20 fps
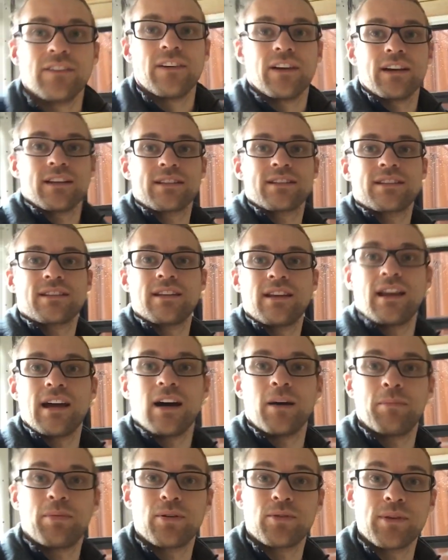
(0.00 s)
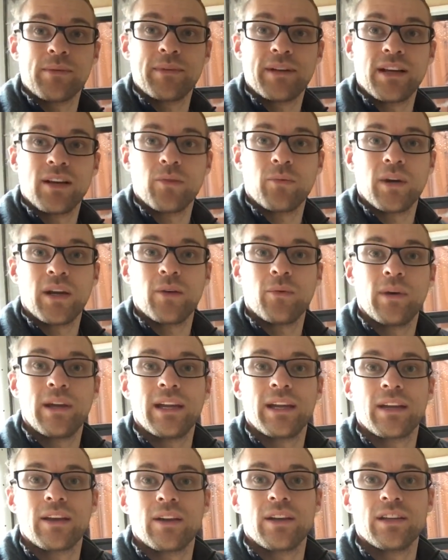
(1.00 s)
give us our perimeter where
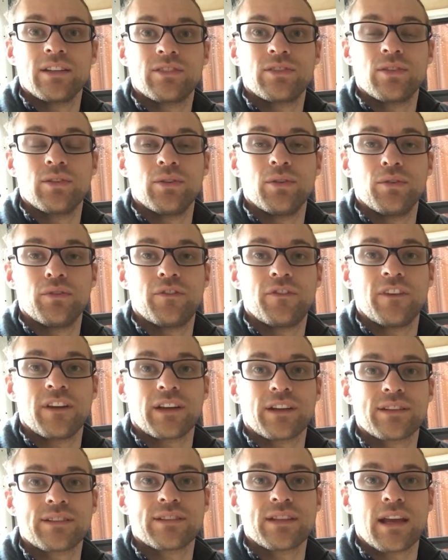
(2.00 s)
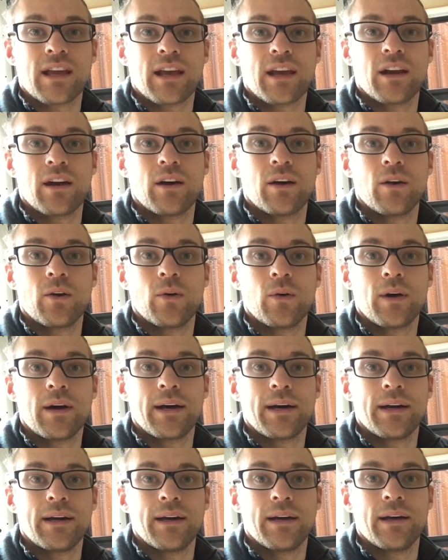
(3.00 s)
we're going to fix our
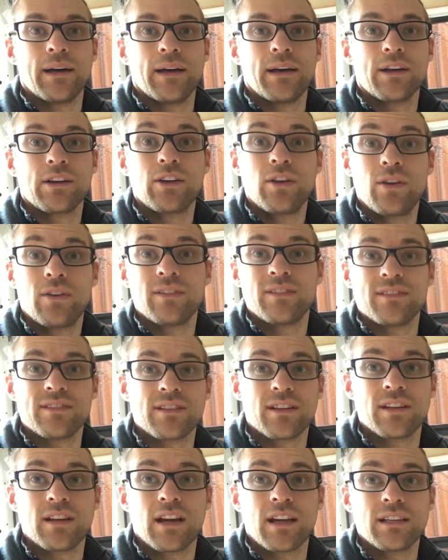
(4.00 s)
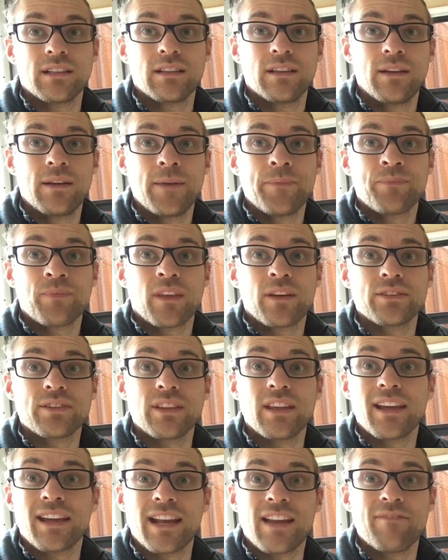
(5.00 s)
uh, curtains at night.
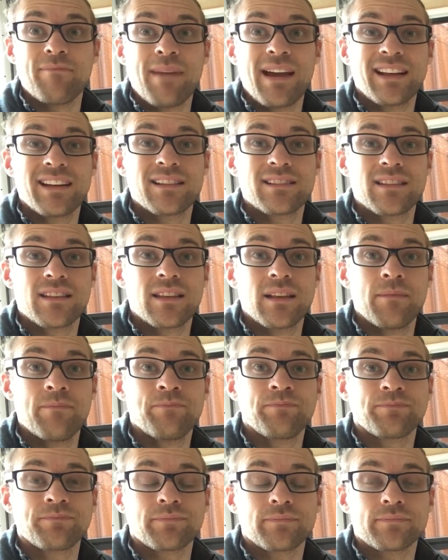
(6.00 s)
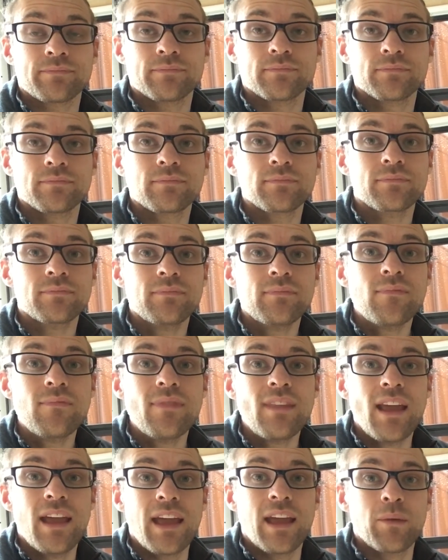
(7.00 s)
So they're gonna have magnets in them.
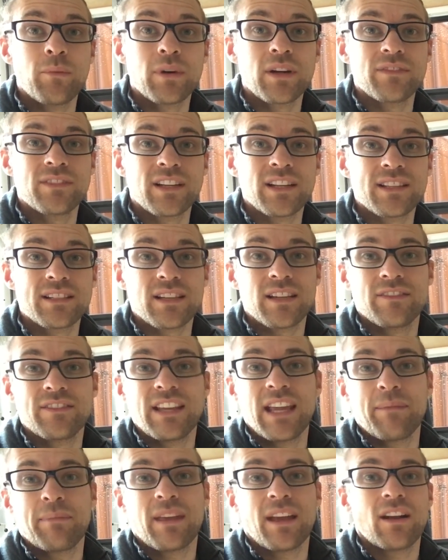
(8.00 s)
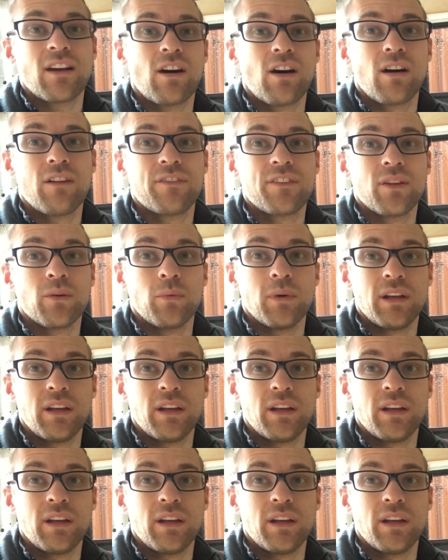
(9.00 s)
And what I've done is I've kept that off the